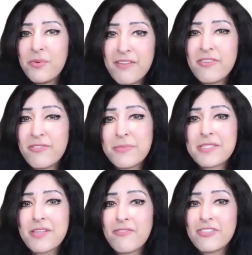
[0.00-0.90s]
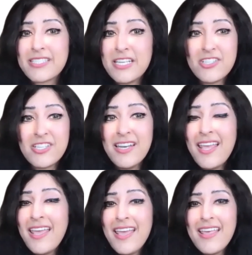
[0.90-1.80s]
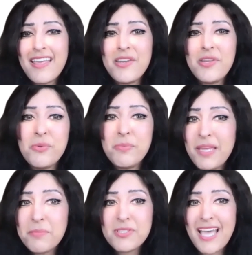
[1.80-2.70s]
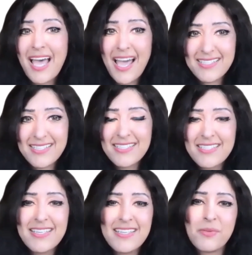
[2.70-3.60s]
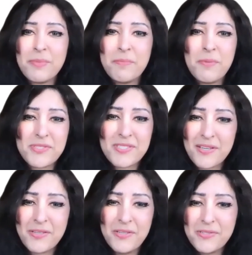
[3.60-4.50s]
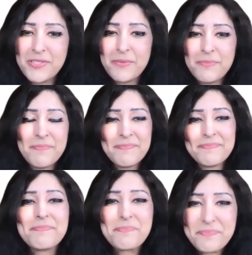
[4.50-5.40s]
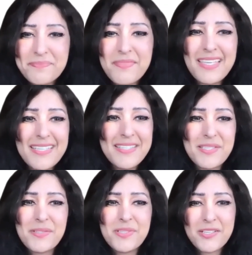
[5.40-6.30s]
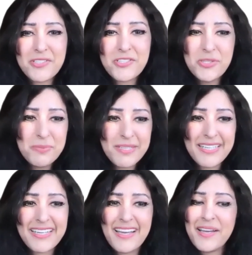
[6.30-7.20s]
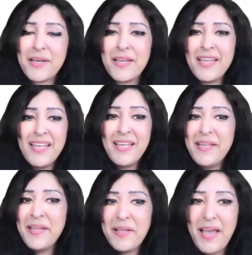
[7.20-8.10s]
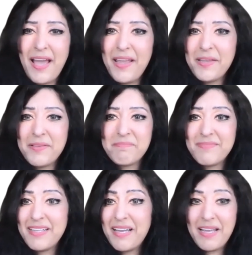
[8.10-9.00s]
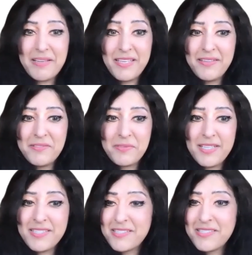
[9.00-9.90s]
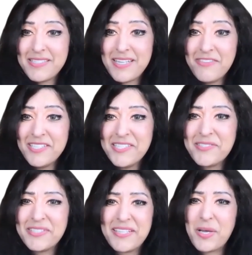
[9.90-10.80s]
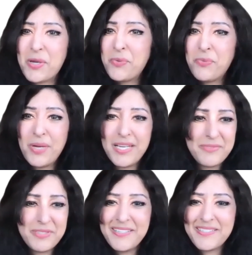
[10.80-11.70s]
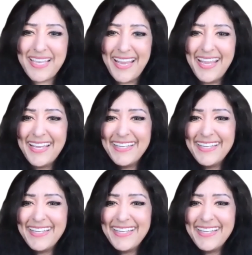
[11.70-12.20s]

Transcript: benefit from this conversation, then you will be able to access it. It'll be posted on YouTube. So Dr. Shubrook, I think let's just dive into it. What do you say?